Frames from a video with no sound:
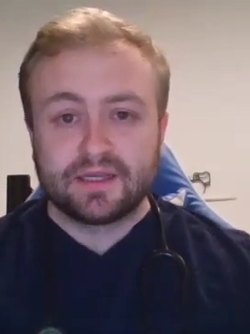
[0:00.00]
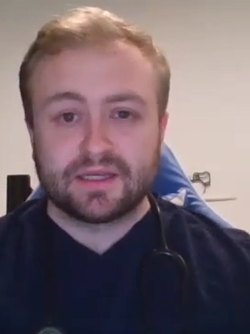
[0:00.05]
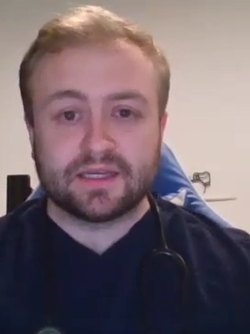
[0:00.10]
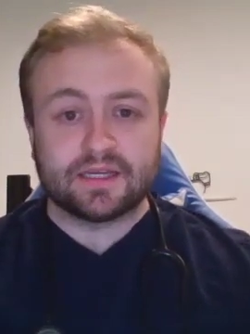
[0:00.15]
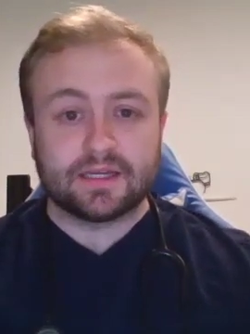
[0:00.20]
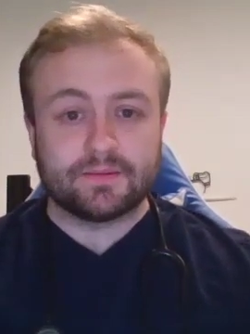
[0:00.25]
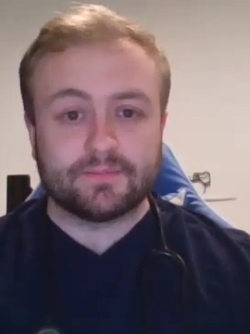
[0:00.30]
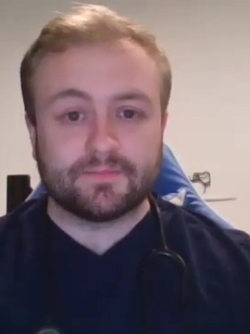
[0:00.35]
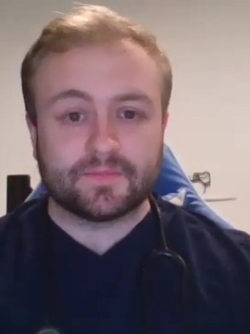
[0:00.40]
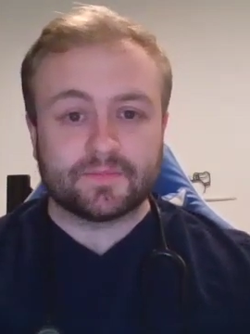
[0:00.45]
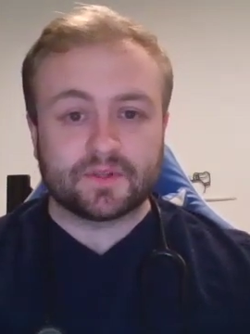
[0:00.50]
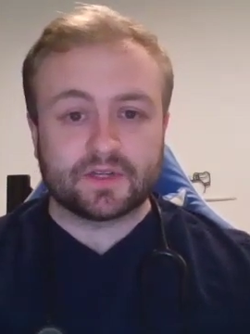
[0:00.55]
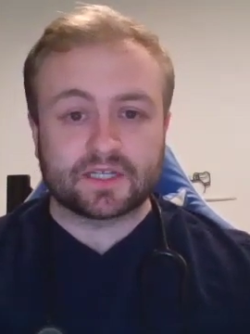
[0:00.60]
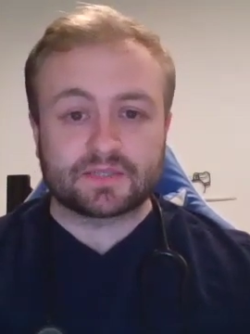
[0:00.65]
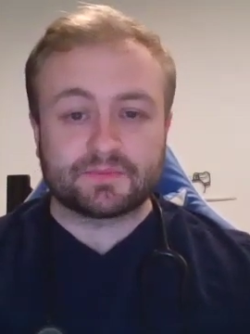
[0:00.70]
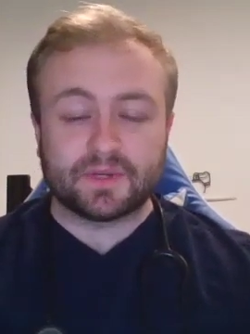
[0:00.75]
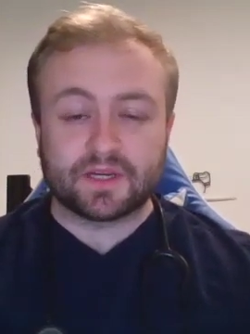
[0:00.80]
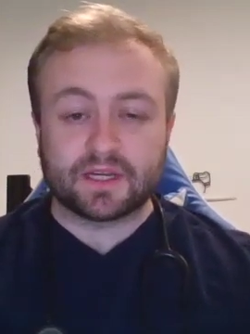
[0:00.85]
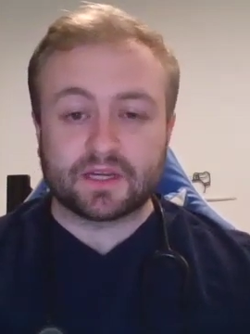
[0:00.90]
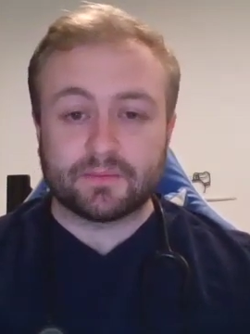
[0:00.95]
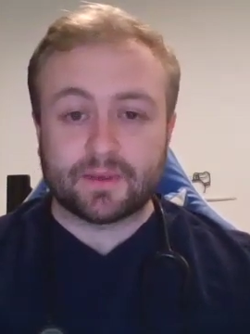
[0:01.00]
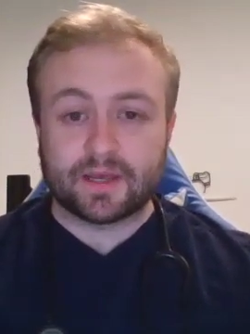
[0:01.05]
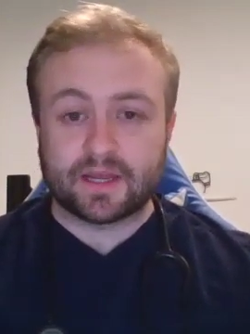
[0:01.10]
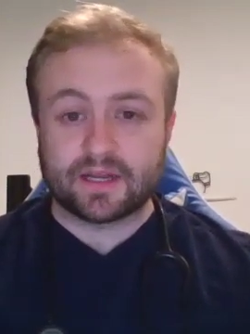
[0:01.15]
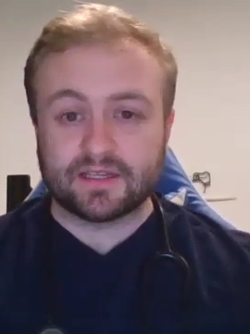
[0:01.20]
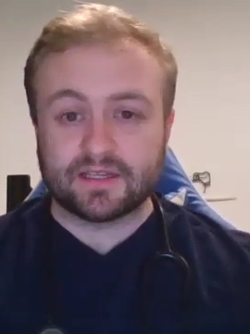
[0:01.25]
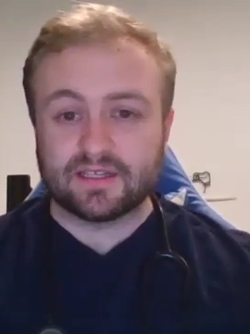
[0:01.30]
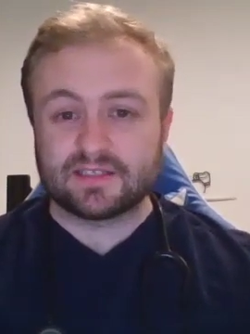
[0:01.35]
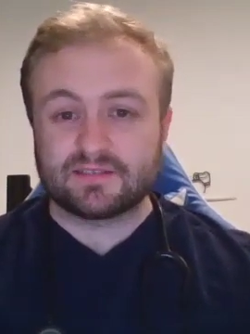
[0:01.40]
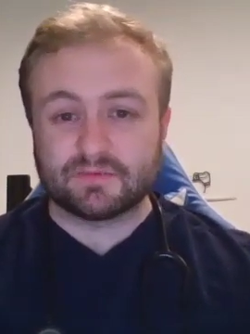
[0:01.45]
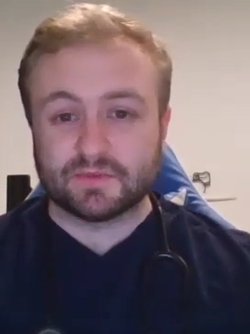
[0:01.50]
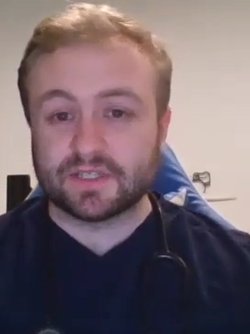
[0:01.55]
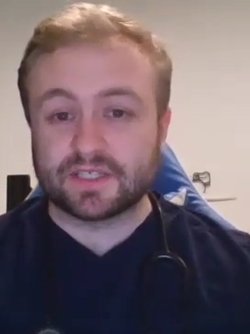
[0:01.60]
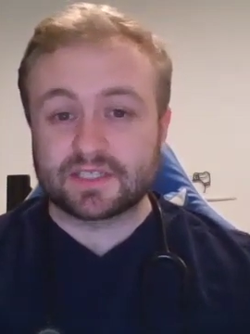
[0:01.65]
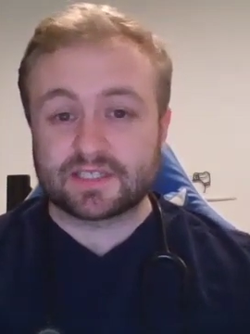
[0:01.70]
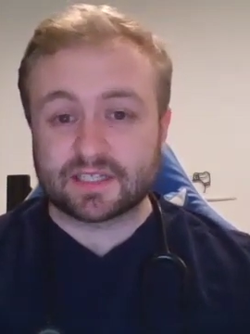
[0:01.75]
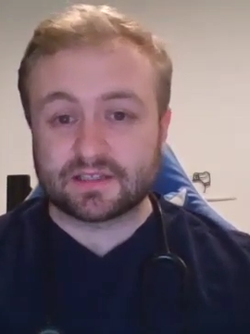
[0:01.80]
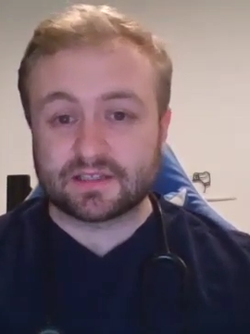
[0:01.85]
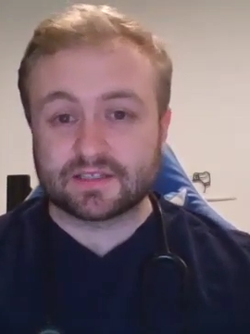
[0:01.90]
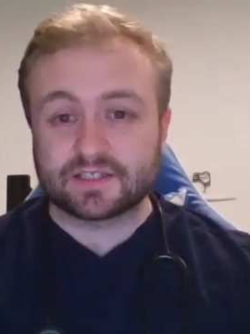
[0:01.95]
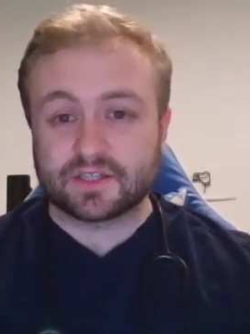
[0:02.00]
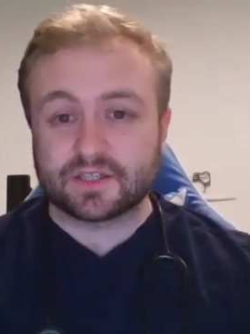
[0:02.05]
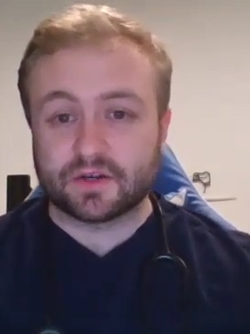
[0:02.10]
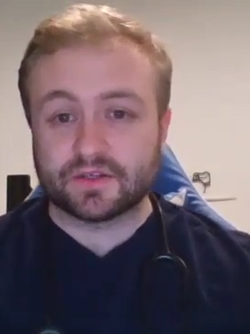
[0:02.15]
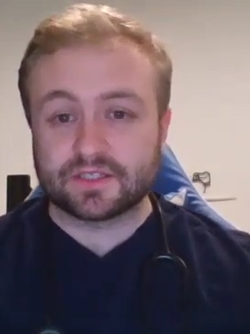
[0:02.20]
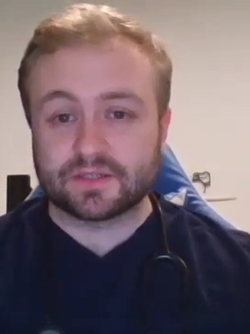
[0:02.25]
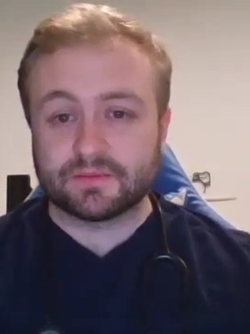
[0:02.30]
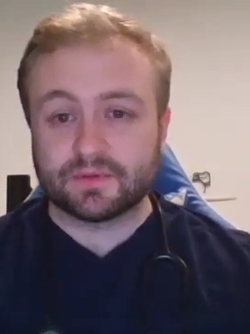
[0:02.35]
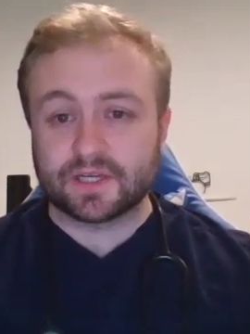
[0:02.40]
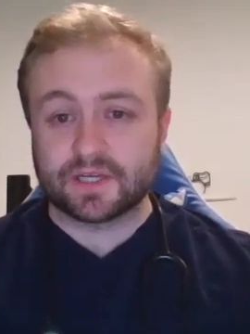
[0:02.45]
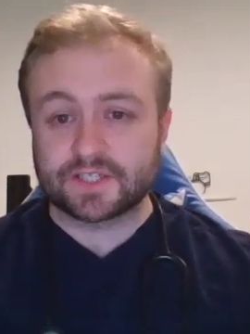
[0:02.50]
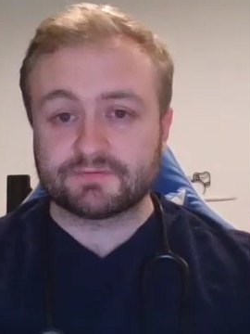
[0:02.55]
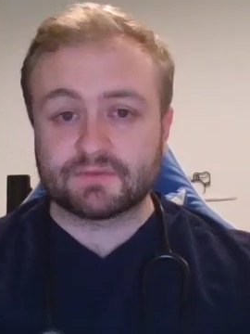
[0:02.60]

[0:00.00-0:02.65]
that I speak about, it's really set the stones in place